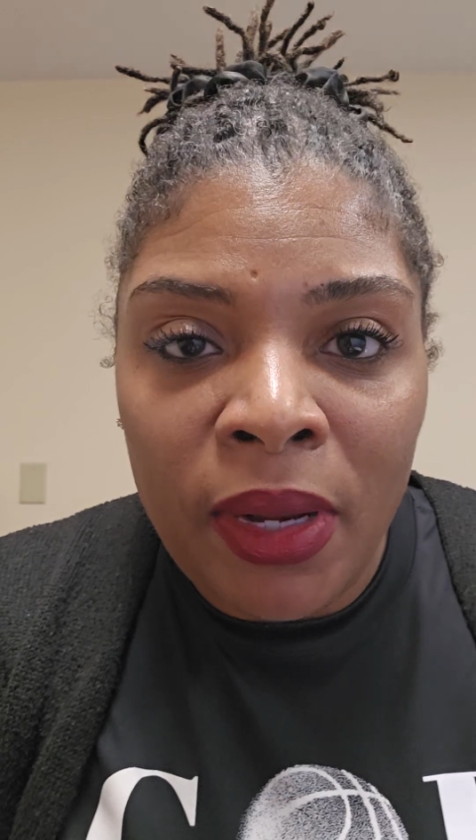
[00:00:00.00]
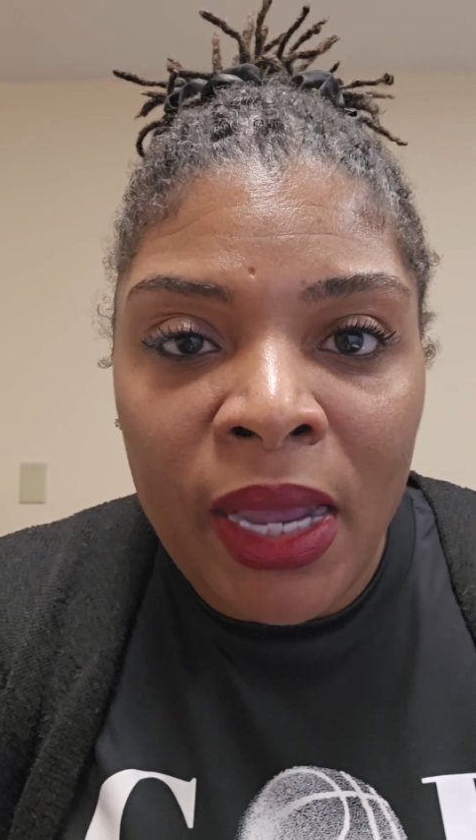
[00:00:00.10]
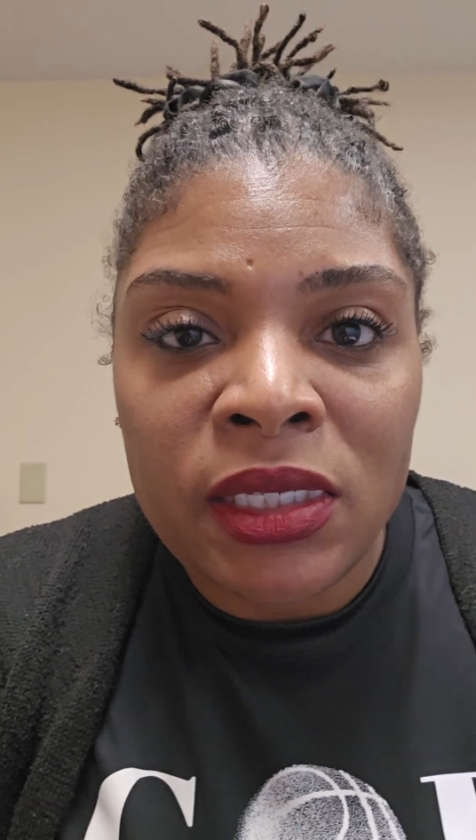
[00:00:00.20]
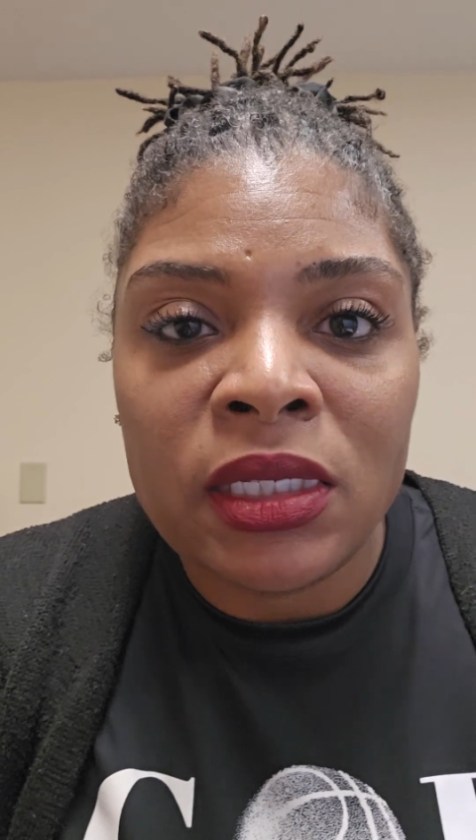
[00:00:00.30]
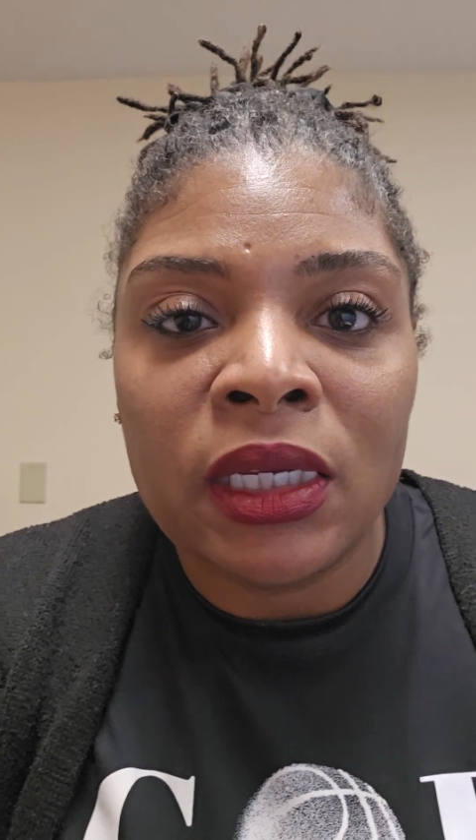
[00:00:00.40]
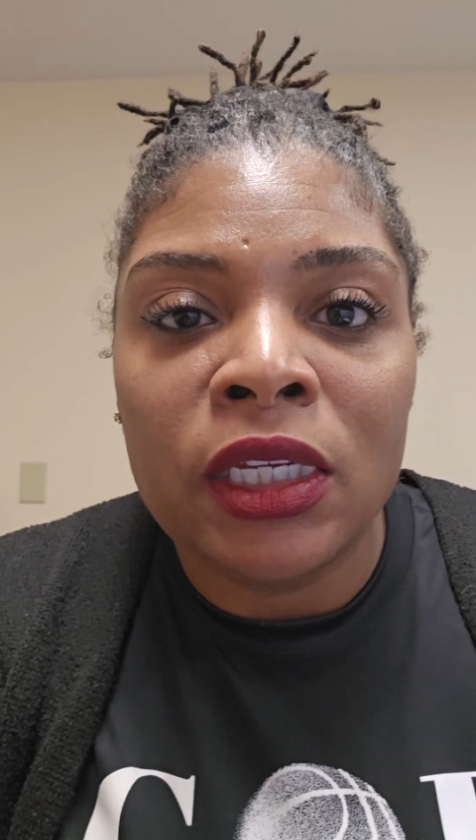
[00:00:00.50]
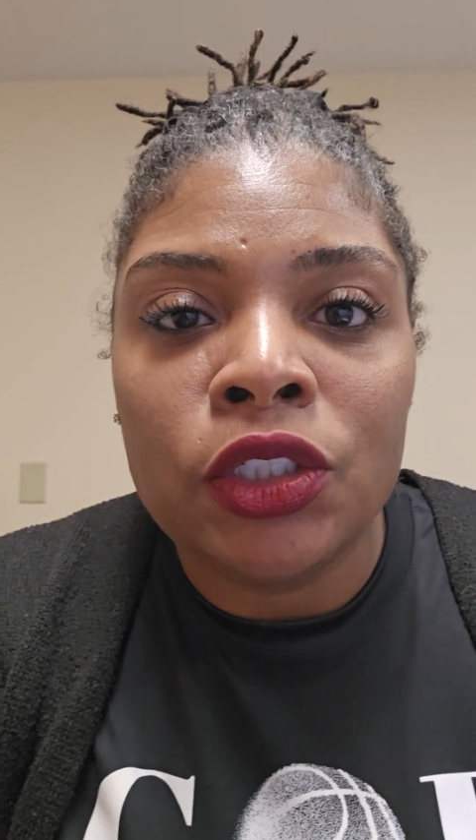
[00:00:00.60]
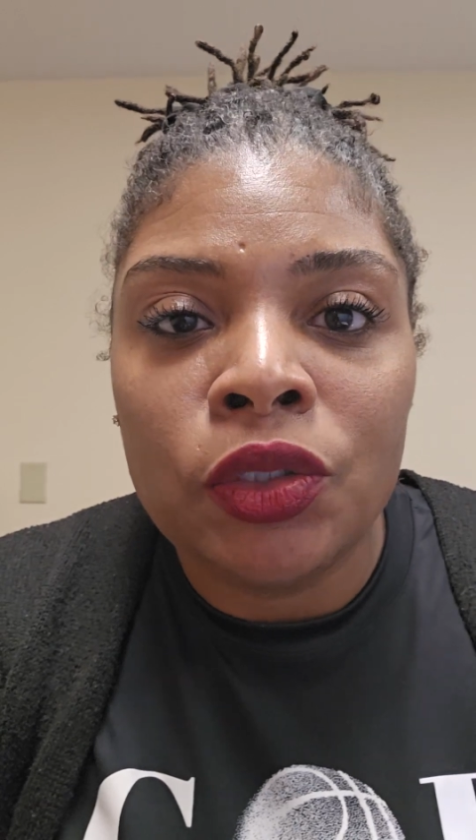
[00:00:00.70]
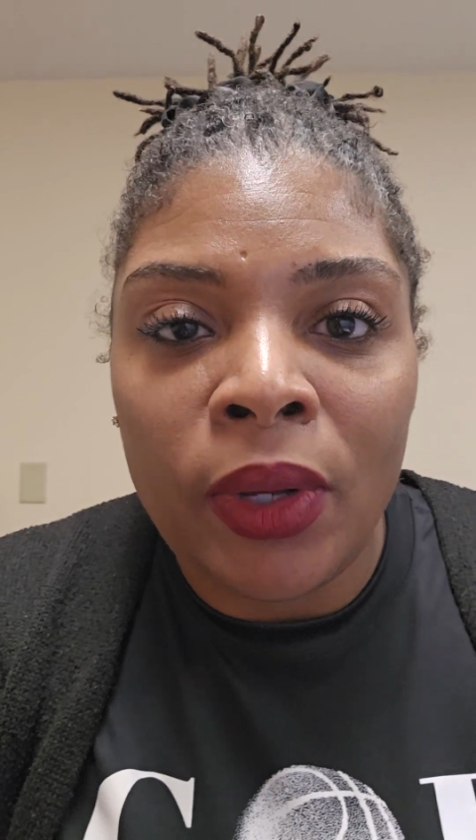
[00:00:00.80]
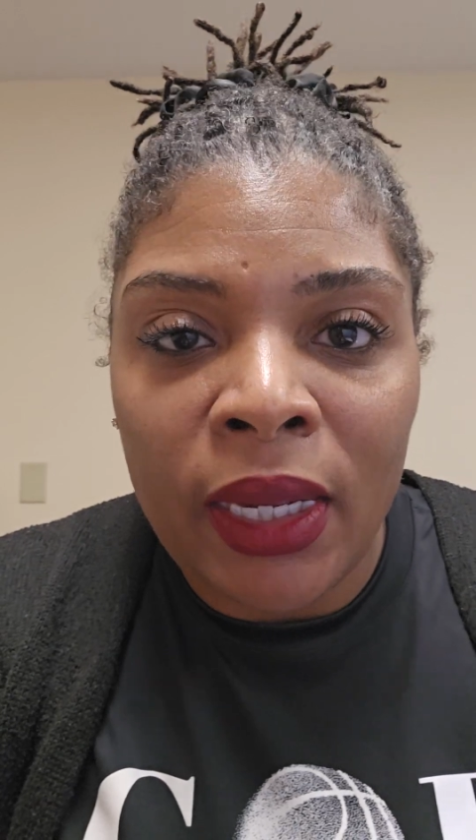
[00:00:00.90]
plastic
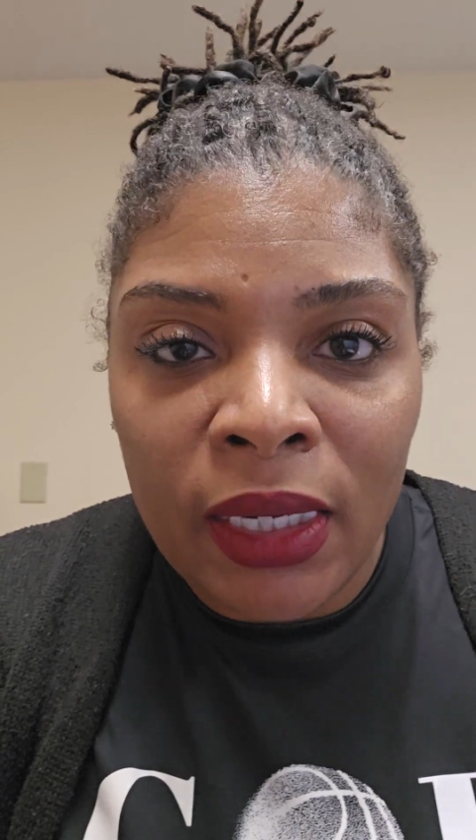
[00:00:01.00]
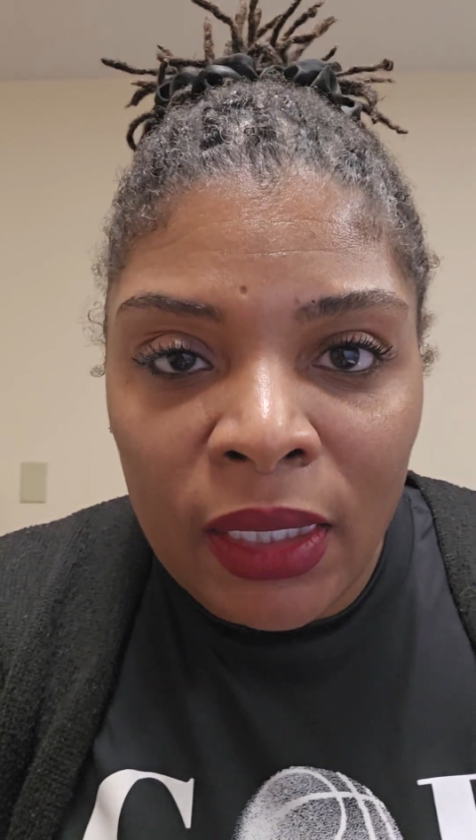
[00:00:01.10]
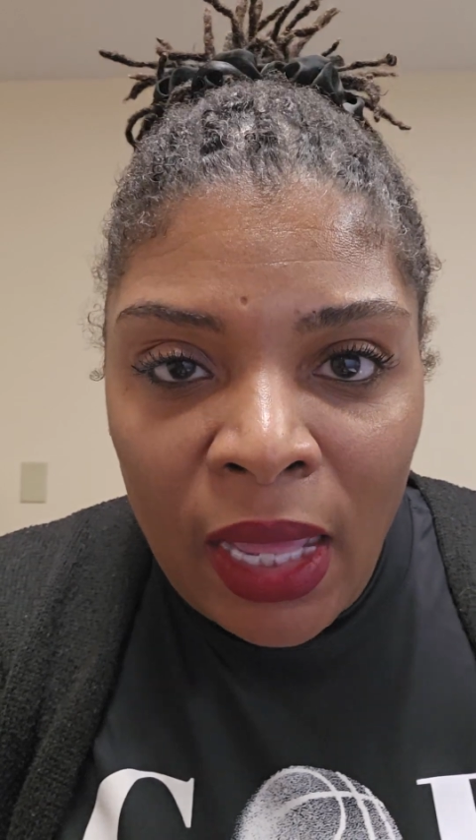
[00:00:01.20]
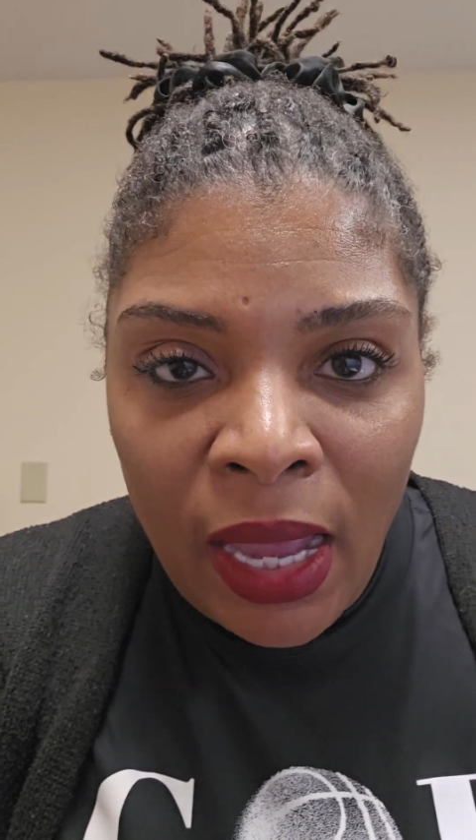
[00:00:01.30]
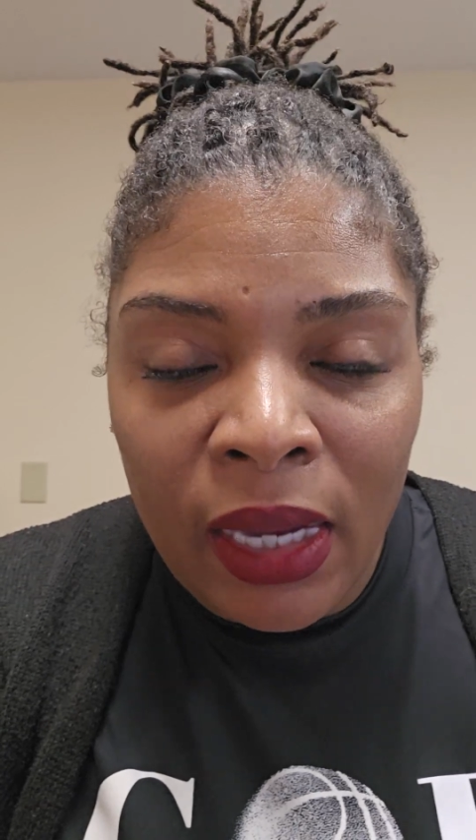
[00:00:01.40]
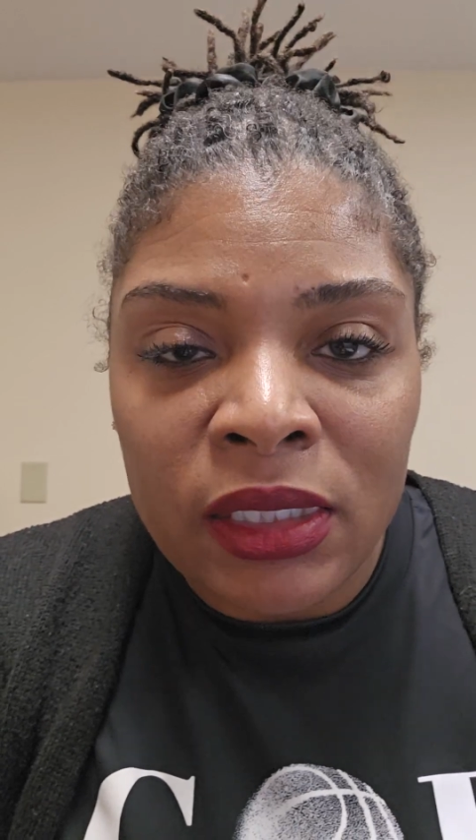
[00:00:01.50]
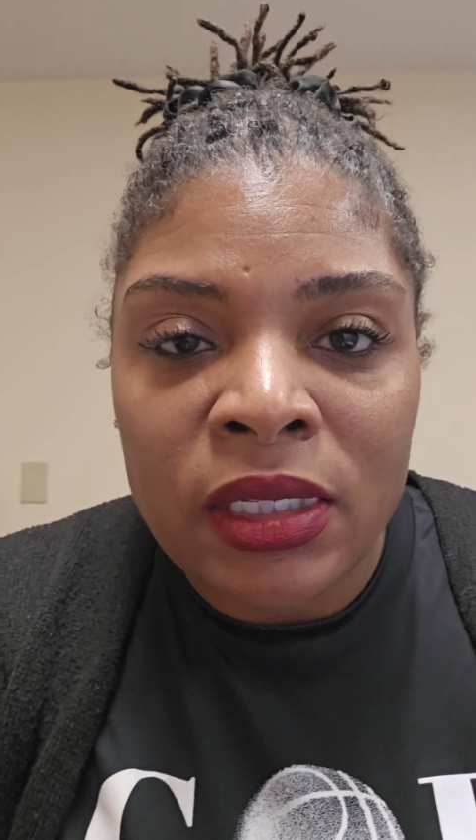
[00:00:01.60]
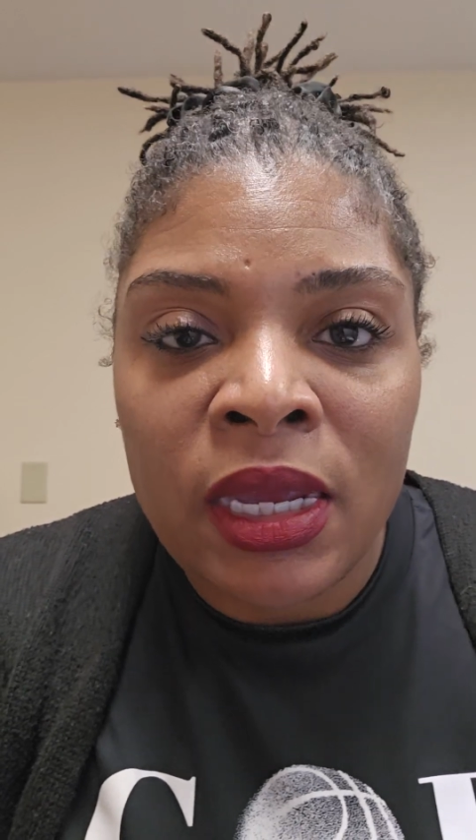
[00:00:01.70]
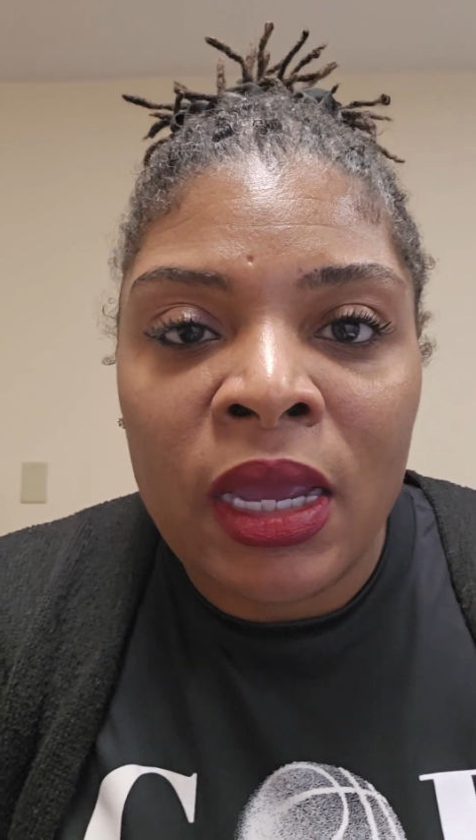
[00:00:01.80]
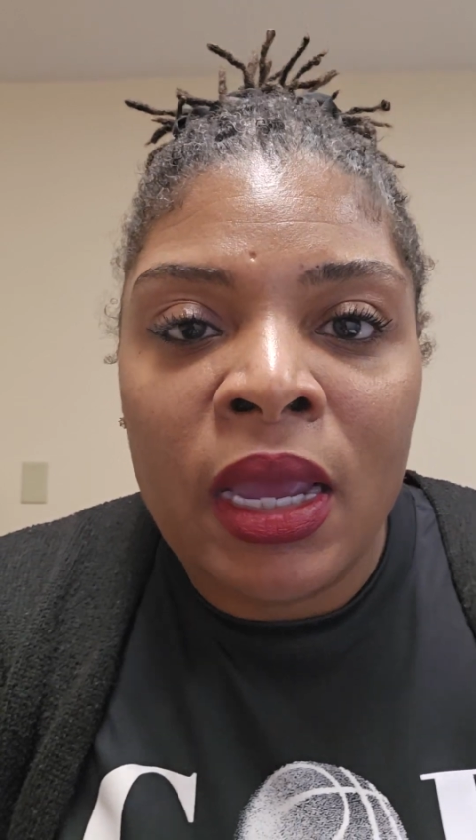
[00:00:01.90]
into a
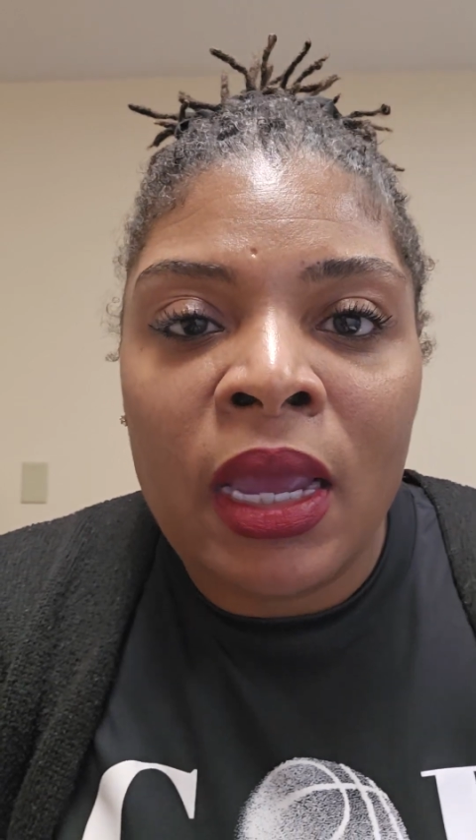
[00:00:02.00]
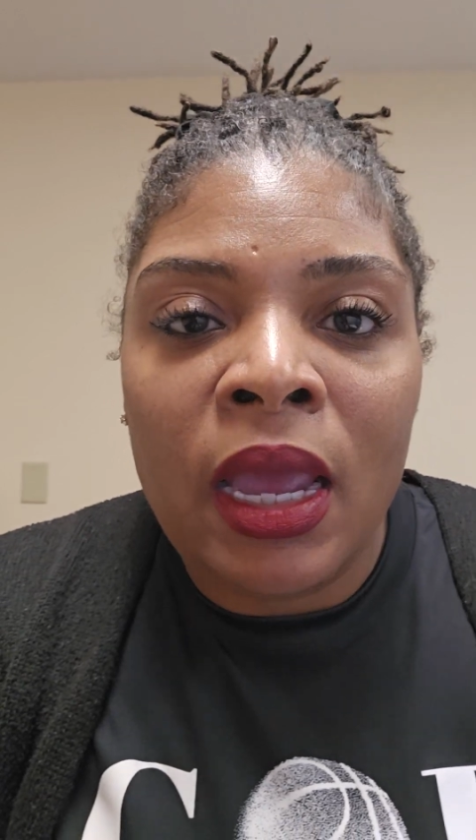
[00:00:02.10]
glass.